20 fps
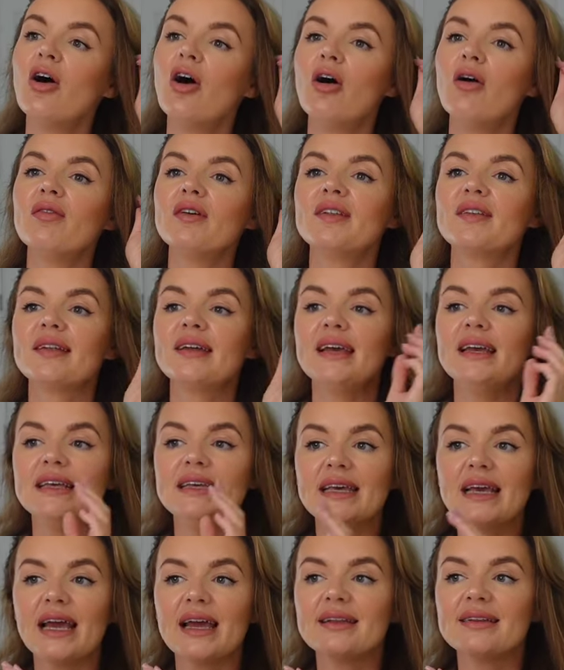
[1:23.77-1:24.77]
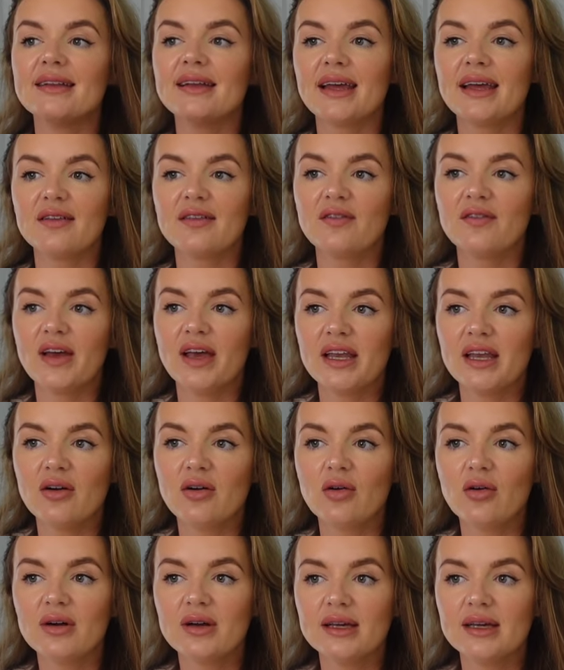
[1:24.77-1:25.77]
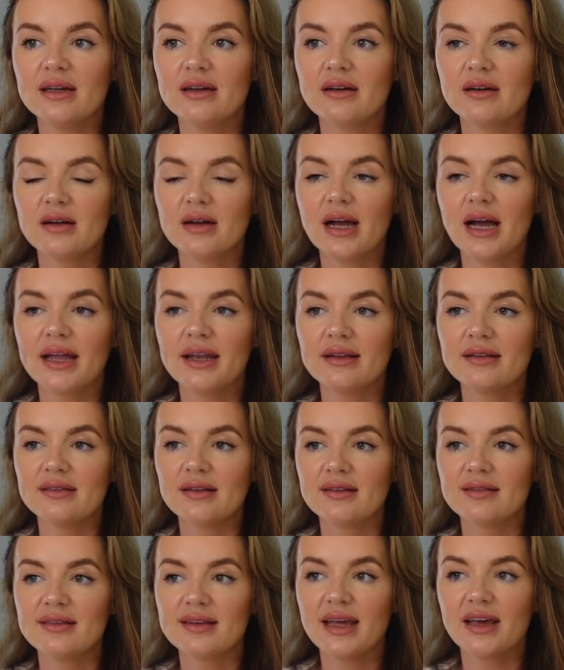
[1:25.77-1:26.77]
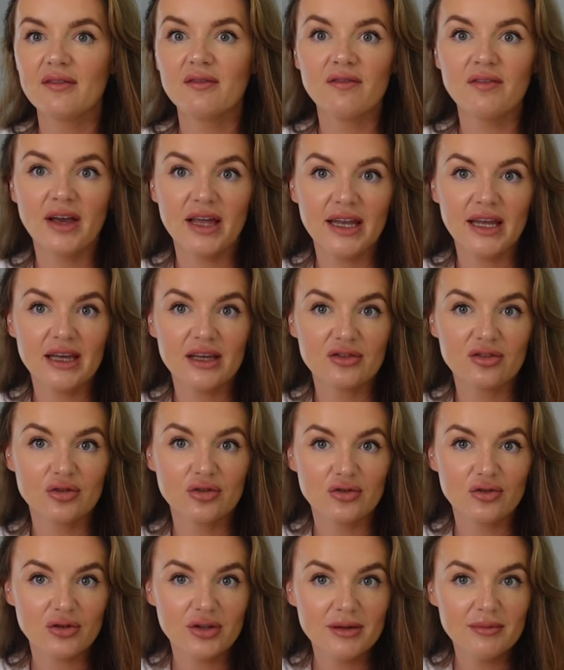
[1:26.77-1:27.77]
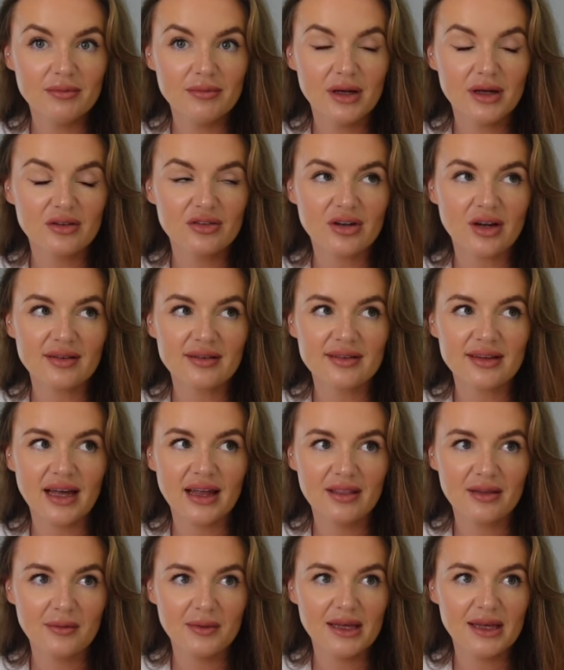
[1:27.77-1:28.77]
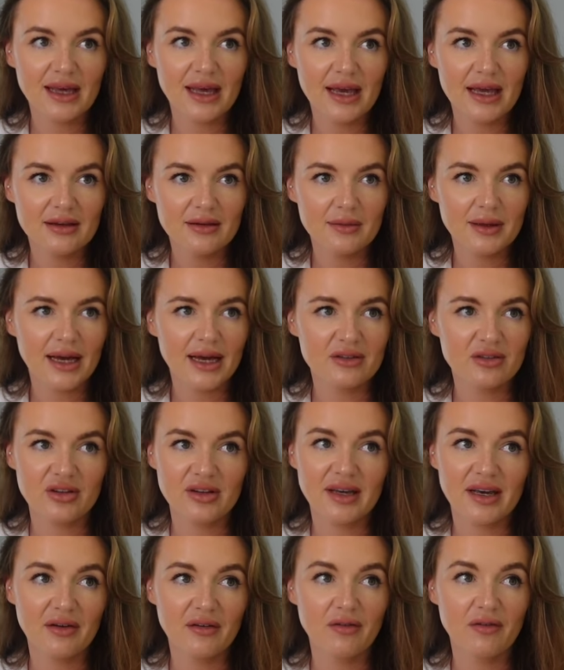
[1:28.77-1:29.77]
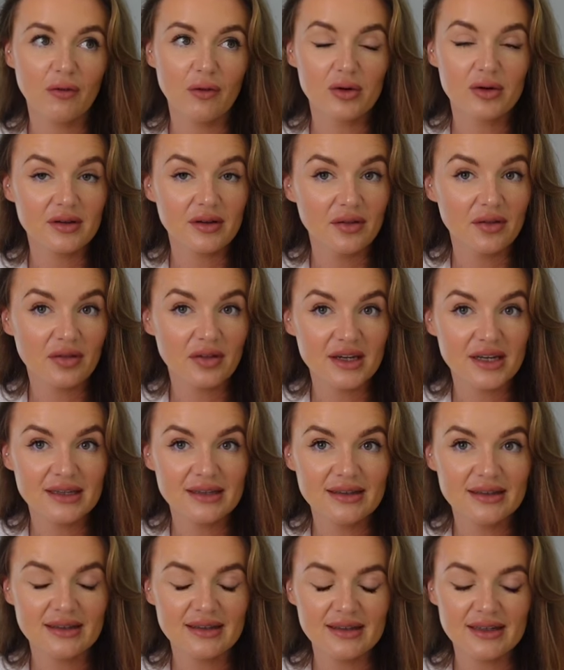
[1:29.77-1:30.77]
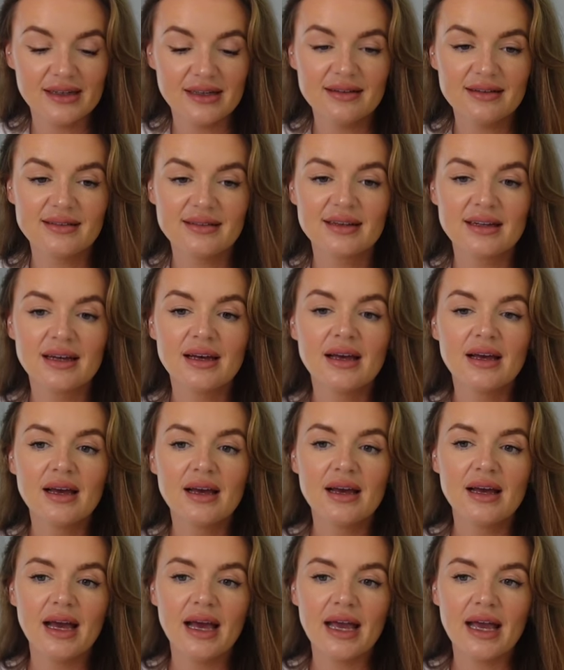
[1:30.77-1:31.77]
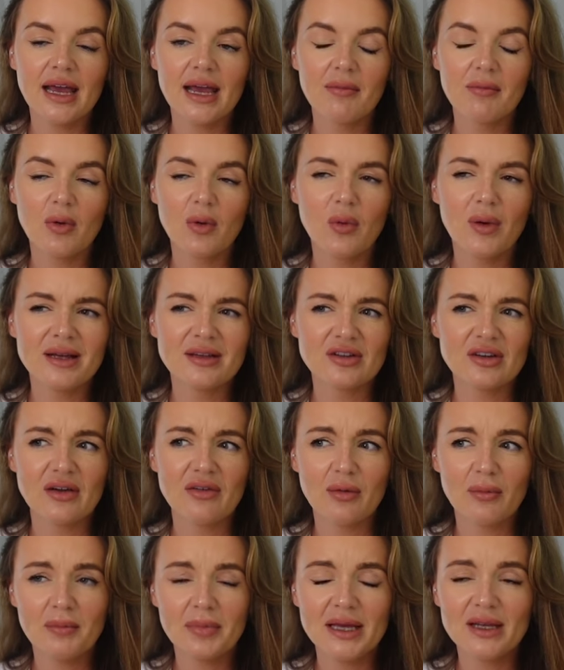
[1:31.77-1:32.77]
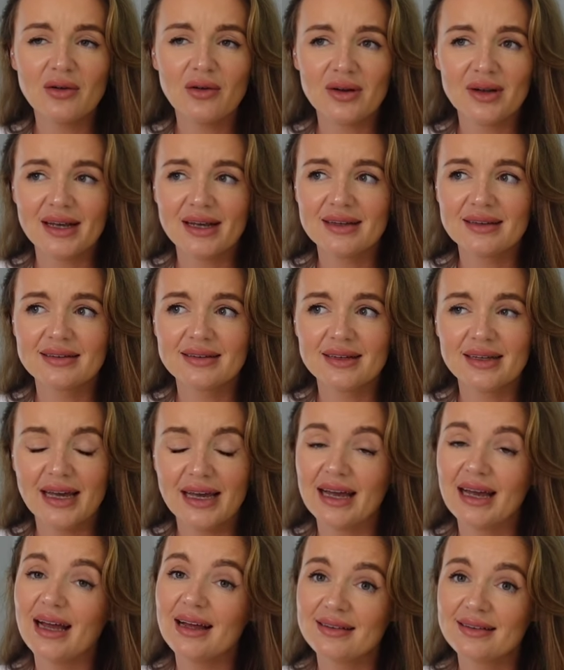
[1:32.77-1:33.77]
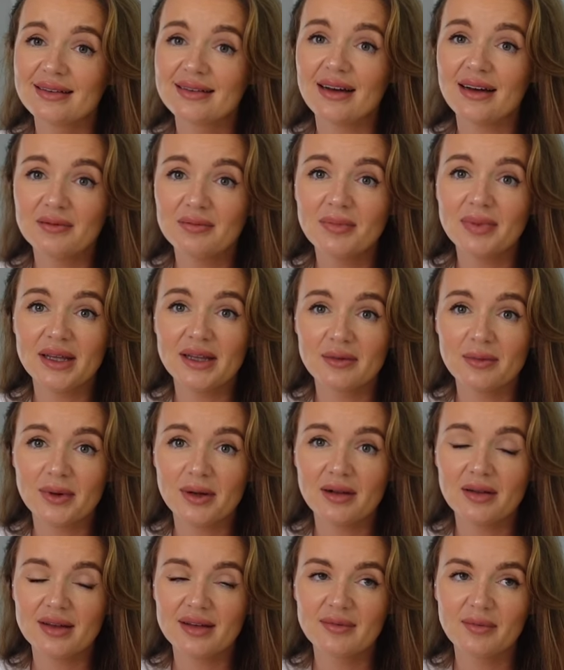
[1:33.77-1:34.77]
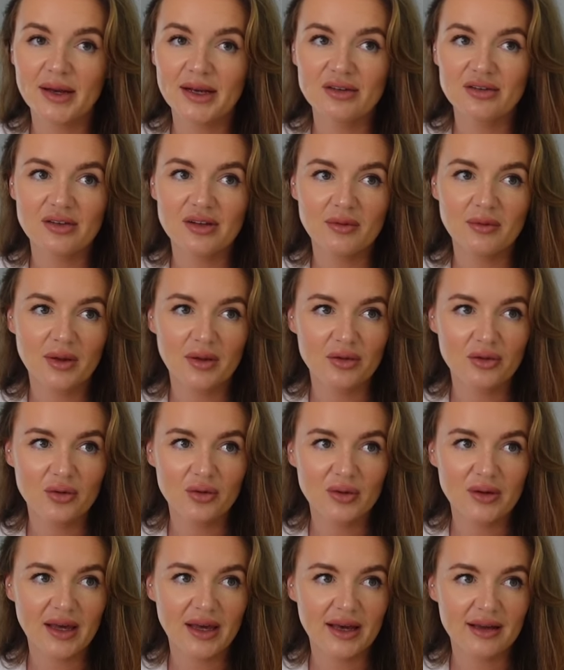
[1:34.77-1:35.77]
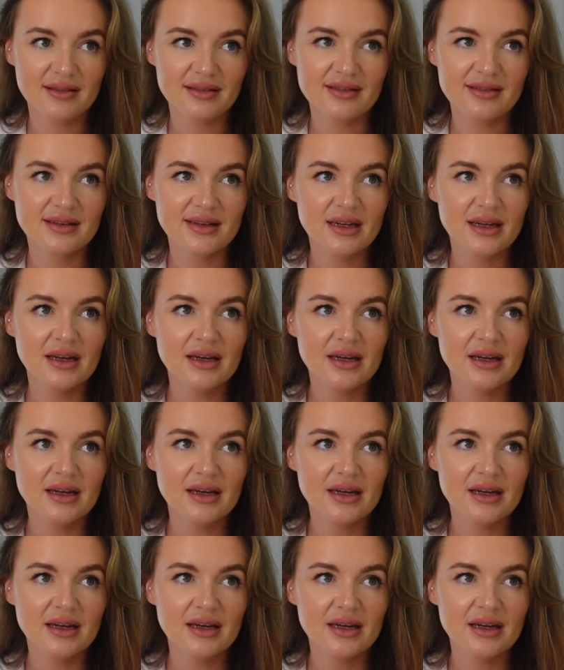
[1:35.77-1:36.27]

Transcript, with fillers: Obviously, yes, it gets very hot here and it does get very extreme. Just at the weekend, we actually hit 43 degrees, um, which, if I'm being honest, is unbearable, especially with two kids.